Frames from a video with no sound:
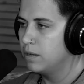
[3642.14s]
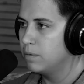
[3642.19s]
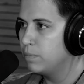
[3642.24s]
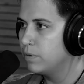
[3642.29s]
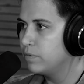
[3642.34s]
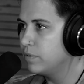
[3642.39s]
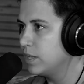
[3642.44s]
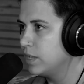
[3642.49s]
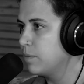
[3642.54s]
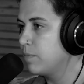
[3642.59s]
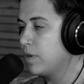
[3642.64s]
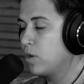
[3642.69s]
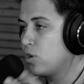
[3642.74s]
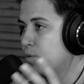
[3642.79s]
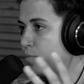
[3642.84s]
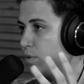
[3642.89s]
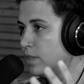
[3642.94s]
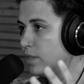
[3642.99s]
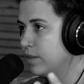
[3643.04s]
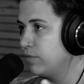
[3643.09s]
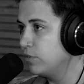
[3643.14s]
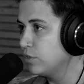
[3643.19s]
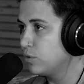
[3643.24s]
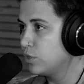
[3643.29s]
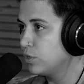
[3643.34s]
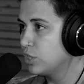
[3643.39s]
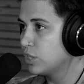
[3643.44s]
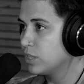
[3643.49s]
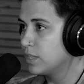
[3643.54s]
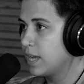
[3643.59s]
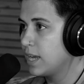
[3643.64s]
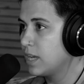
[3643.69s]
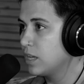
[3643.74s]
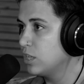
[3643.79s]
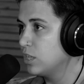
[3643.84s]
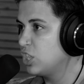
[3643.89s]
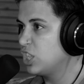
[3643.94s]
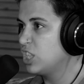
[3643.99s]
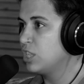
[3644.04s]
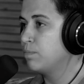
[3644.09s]
But really my hormone levels were just like
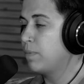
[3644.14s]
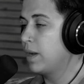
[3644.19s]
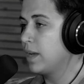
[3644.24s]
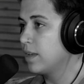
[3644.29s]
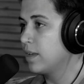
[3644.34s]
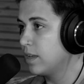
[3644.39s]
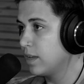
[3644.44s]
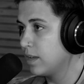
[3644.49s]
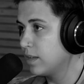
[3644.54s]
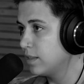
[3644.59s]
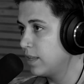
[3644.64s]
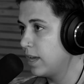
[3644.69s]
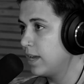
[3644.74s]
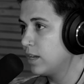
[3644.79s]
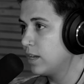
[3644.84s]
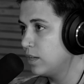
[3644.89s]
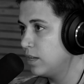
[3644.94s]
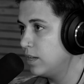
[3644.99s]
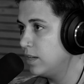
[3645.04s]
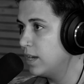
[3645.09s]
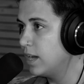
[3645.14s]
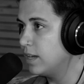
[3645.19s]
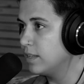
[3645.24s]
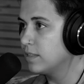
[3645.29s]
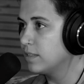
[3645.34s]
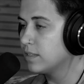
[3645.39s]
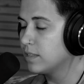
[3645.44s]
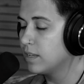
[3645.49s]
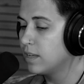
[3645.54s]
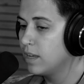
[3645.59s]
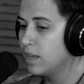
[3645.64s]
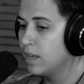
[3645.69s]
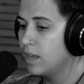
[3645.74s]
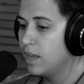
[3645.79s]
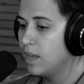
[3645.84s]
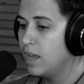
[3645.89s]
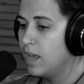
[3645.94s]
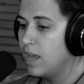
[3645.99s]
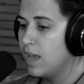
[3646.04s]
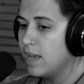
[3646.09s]
spiking like nuts.
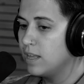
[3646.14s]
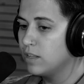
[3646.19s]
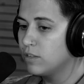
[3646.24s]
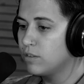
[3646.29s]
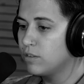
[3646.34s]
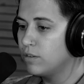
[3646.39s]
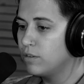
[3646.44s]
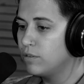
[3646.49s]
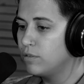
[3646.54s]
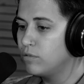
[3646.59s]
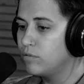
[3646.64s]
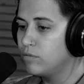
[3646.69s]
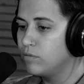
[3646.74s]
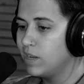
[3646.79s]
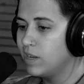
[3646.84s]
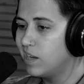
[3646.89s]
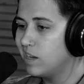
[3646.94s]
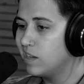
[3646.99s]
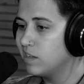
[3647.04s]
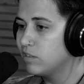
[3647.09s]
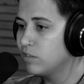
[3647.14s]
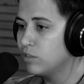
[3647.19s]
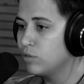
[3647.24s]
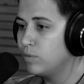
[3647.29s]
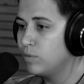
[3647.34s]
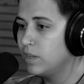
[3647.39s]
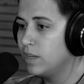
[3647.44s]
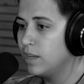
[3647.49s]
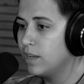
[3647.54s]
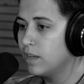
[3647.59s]
And so so we